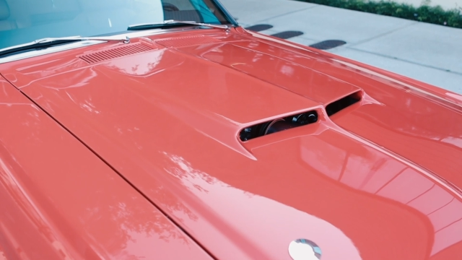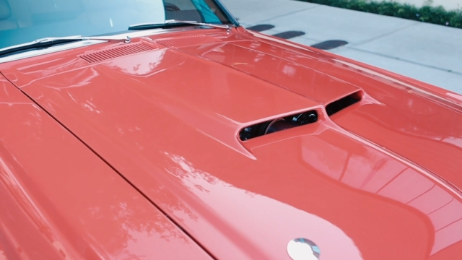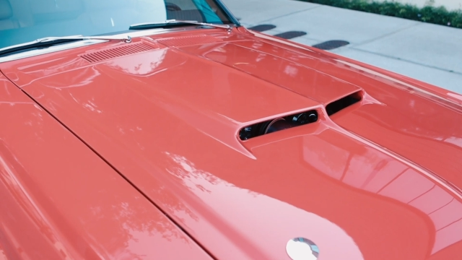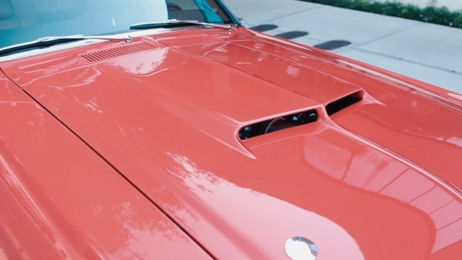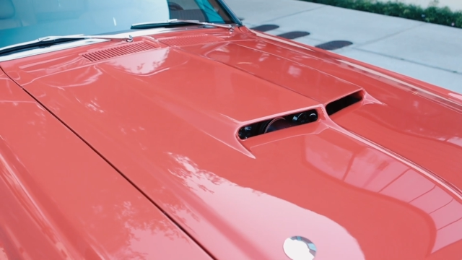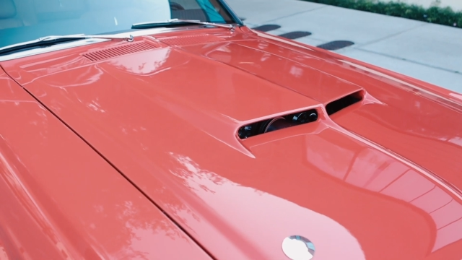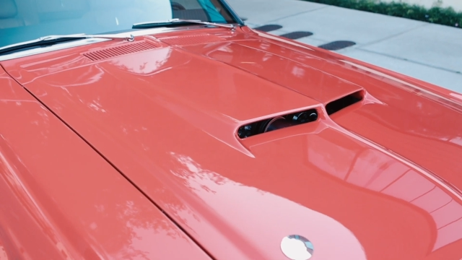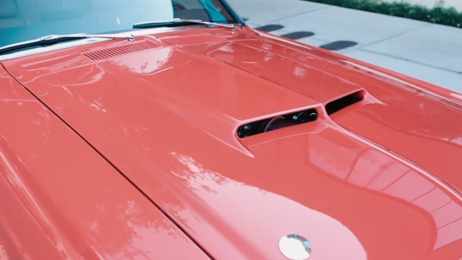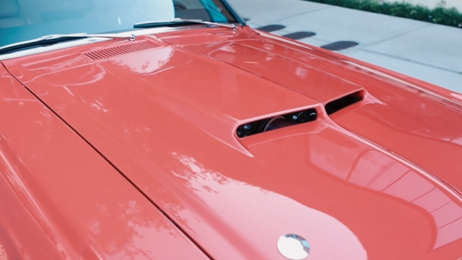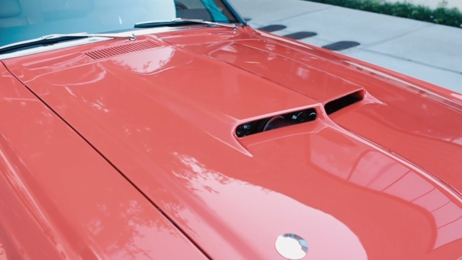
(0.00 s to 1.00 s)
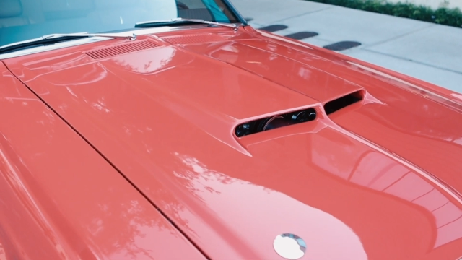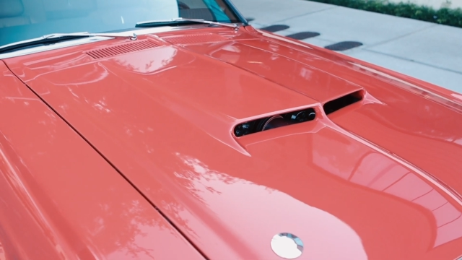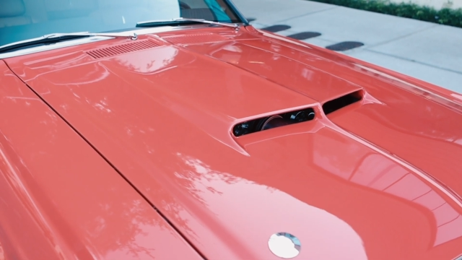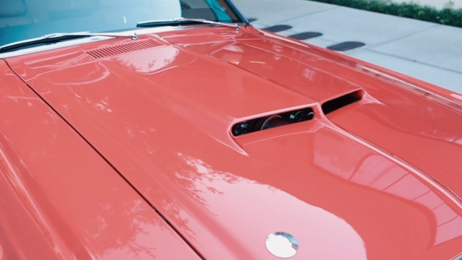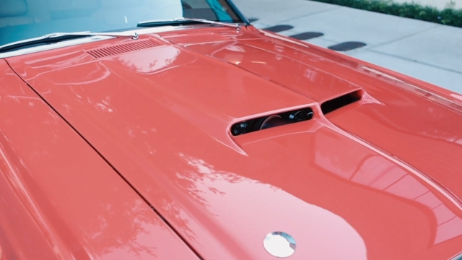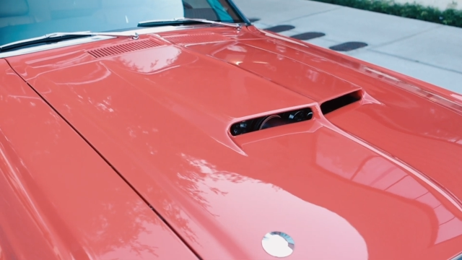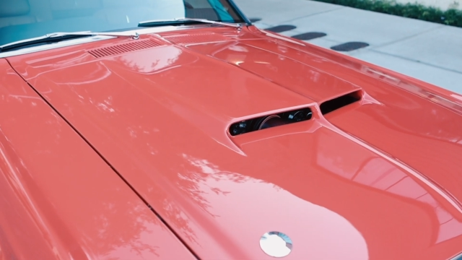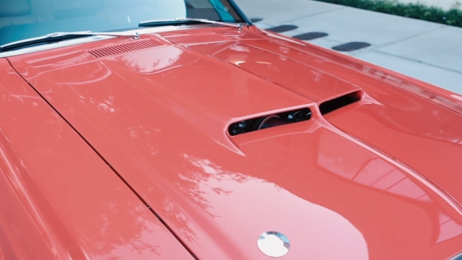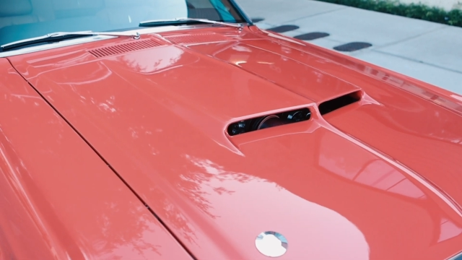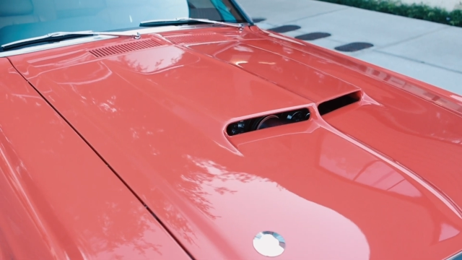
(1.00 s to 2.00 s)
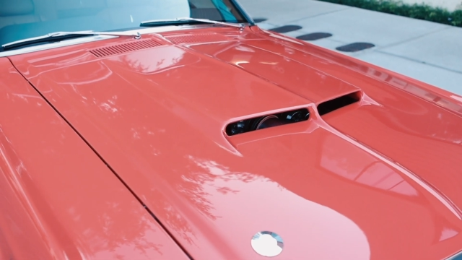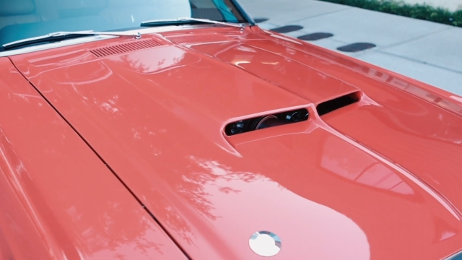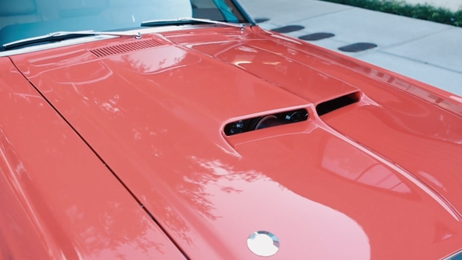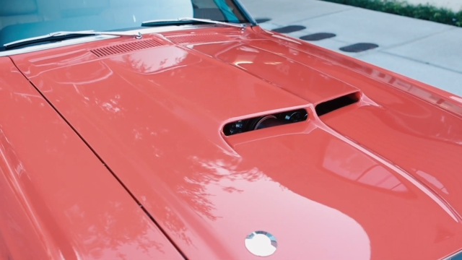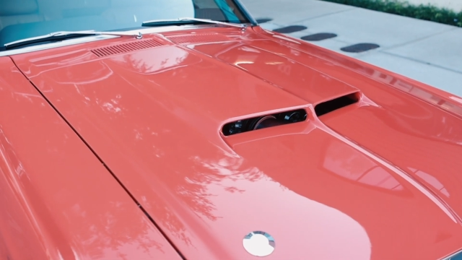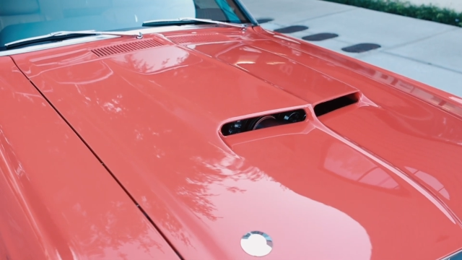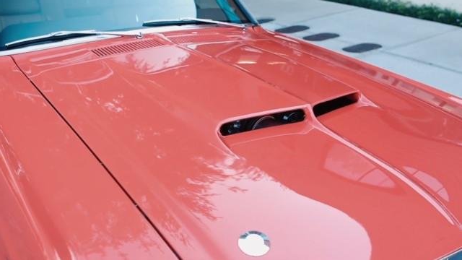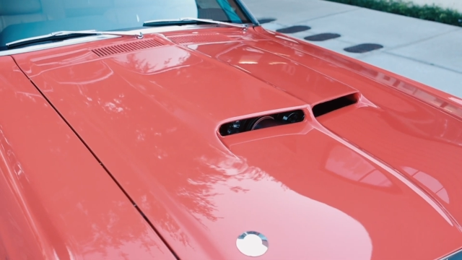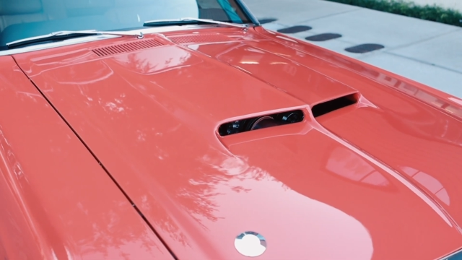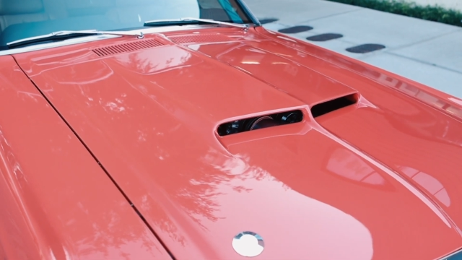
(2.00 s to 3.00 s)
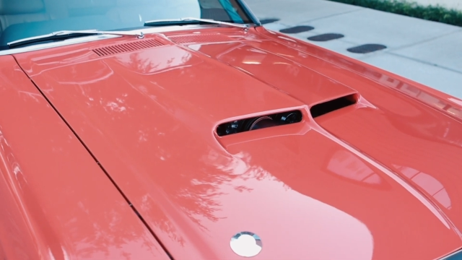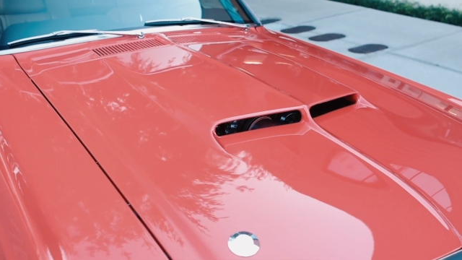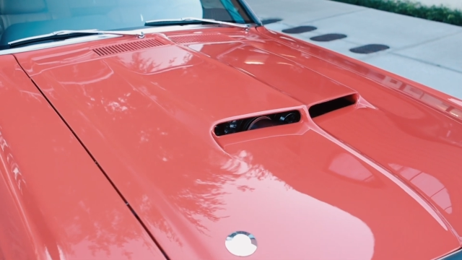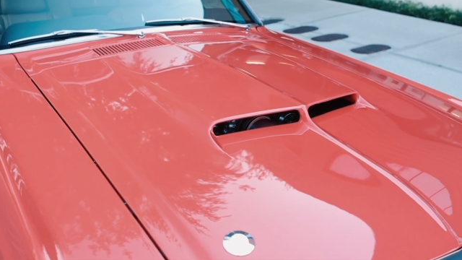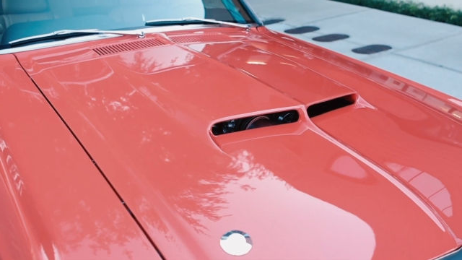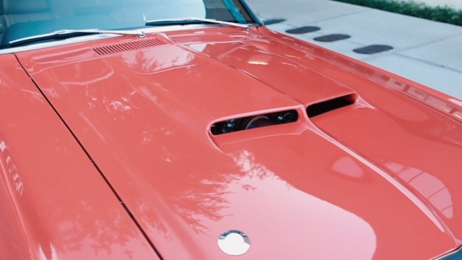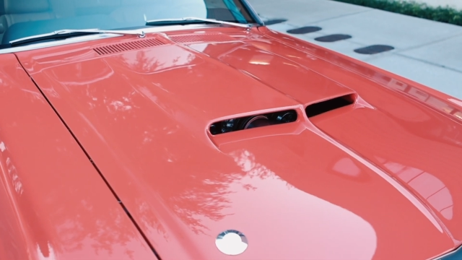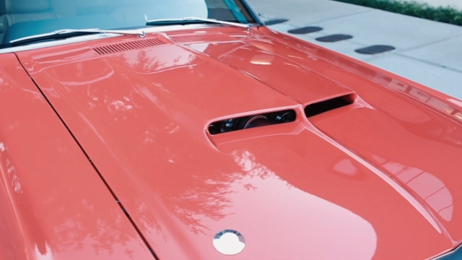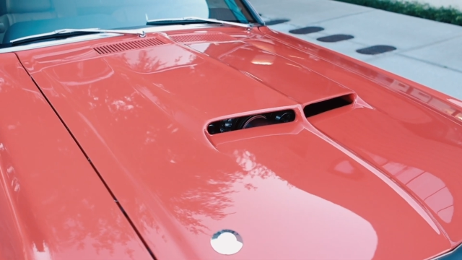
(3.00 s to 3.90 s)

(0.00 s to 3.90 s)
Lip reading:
(no speaker visible)